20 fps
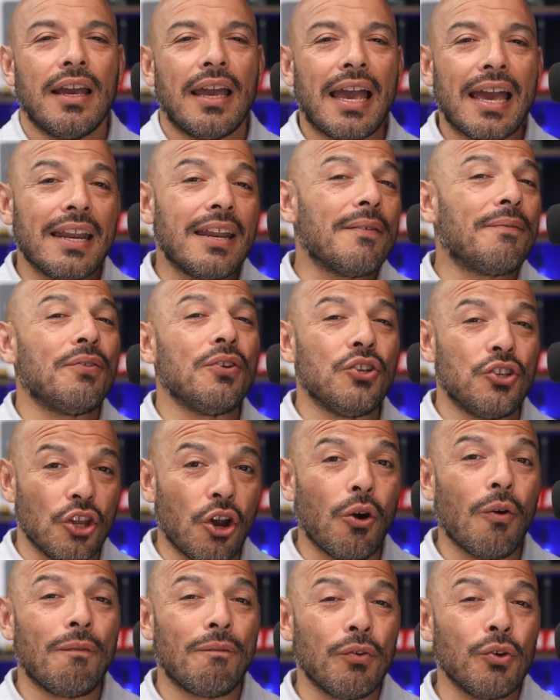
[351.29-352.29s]
And if you
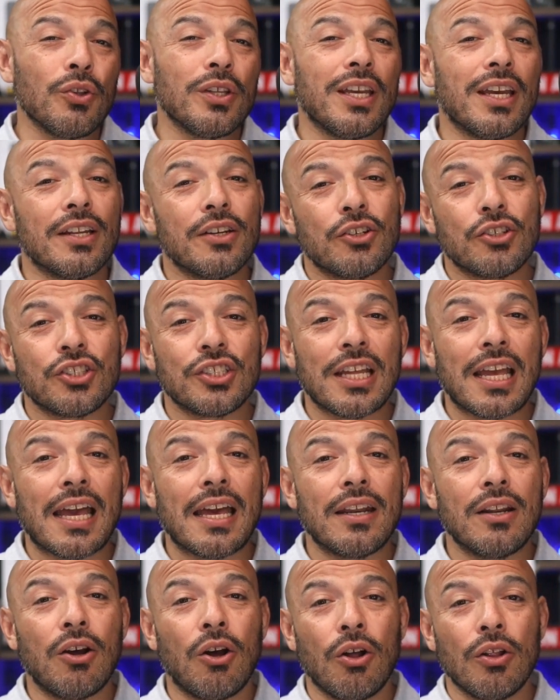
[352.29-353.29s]
don't fully
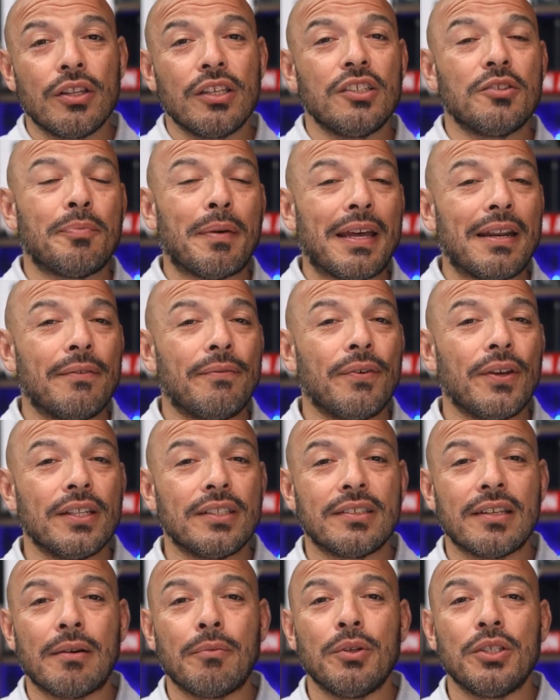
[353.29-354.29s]
understand all these
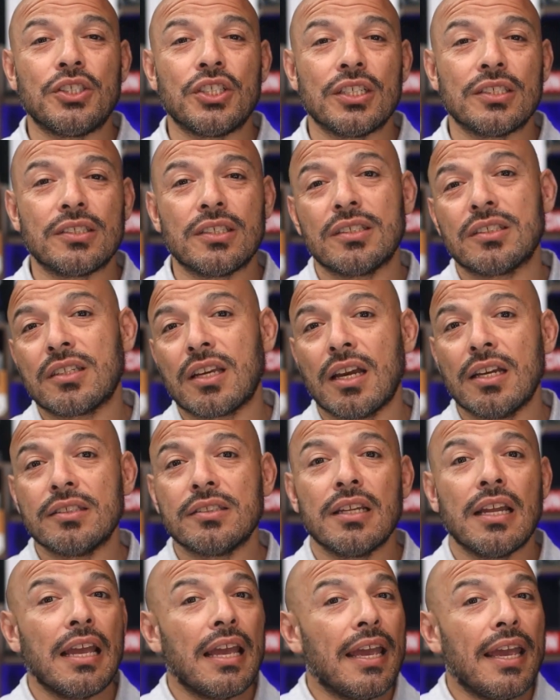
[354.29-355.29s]
benefits that we just
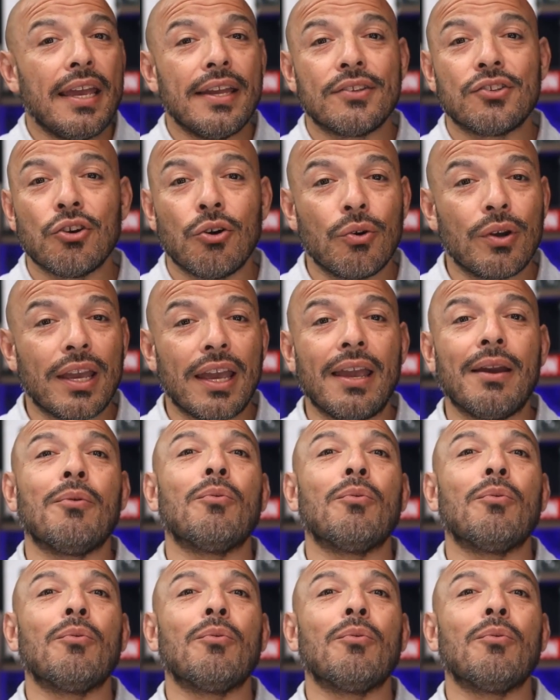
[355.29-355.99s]
discussed, it's okay.